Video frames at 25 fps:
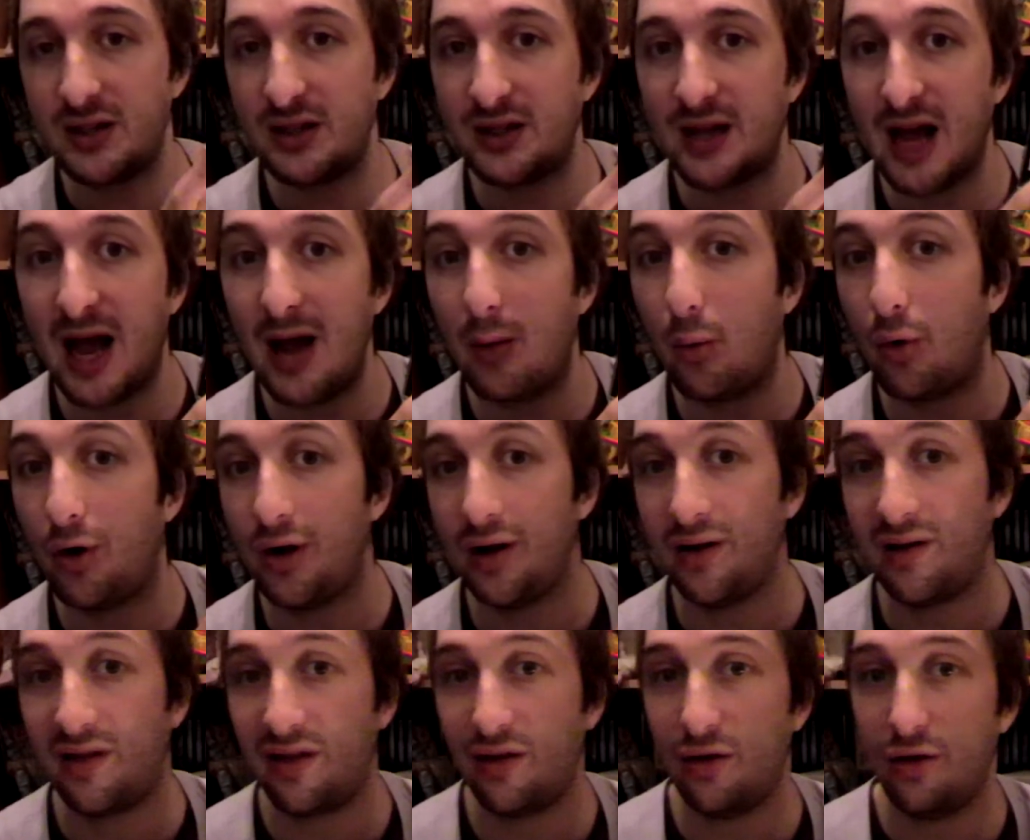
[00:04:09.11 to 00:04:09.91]
The guy
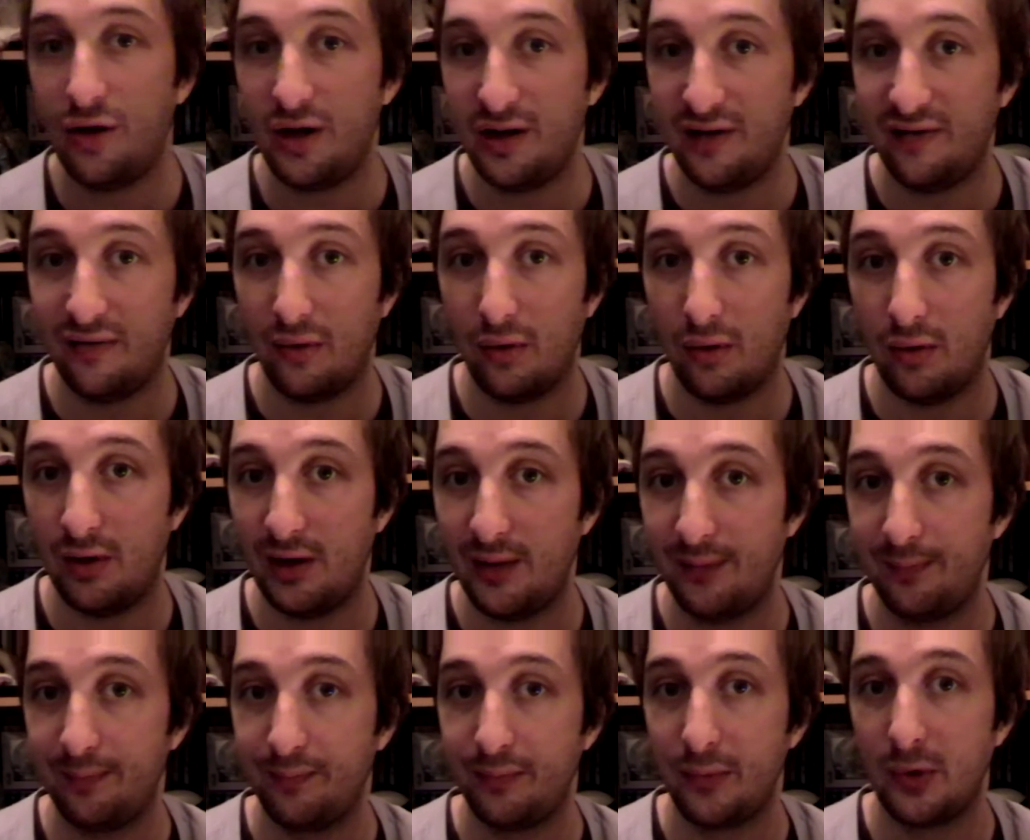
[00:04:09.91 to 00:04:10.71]
wanted 30 for
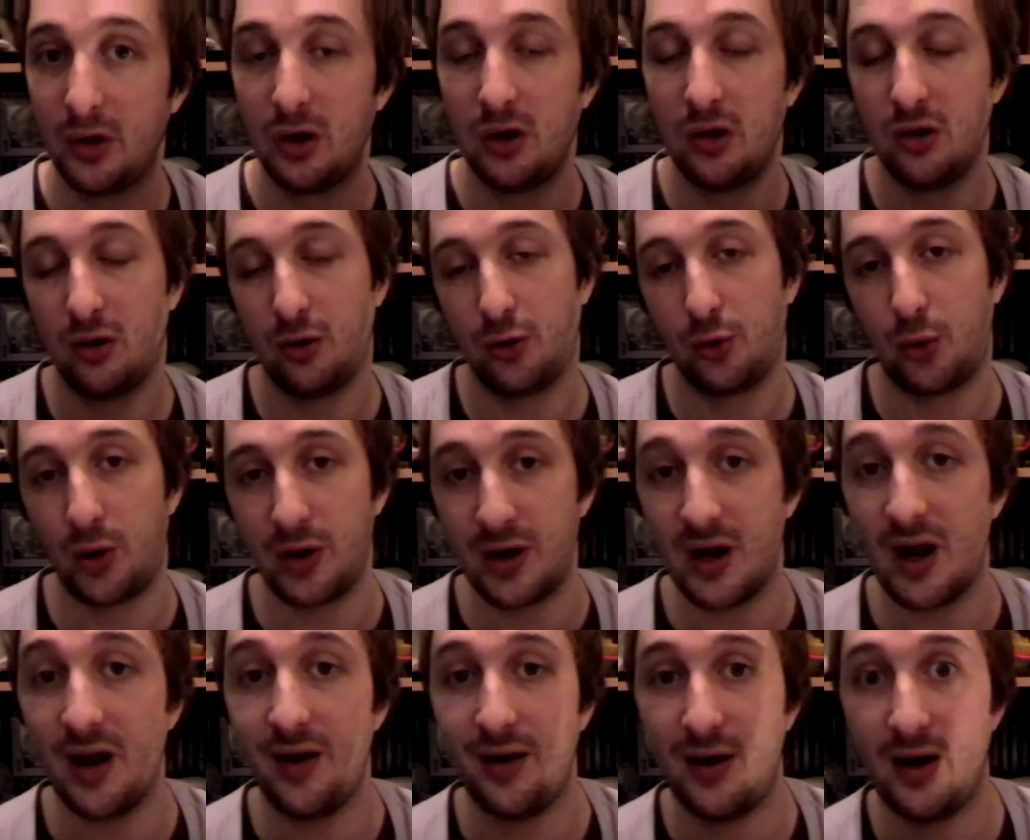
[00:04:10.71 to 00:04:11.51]
it, or
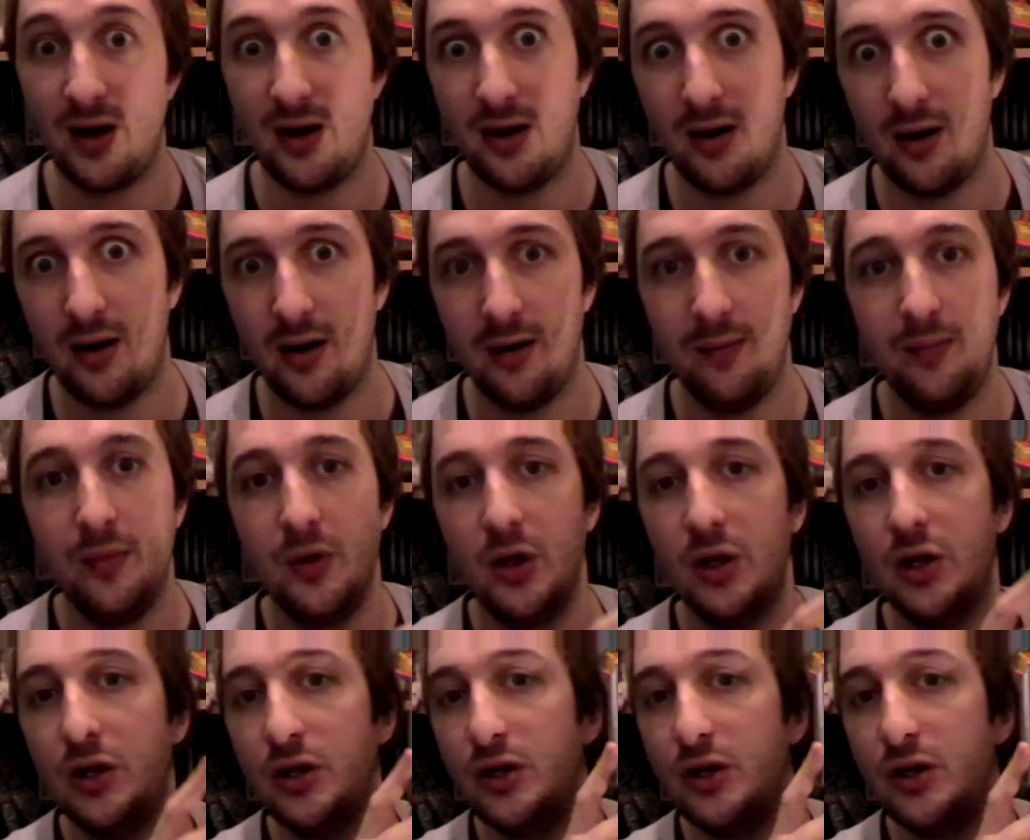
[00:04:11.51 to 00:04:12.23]
£29.99,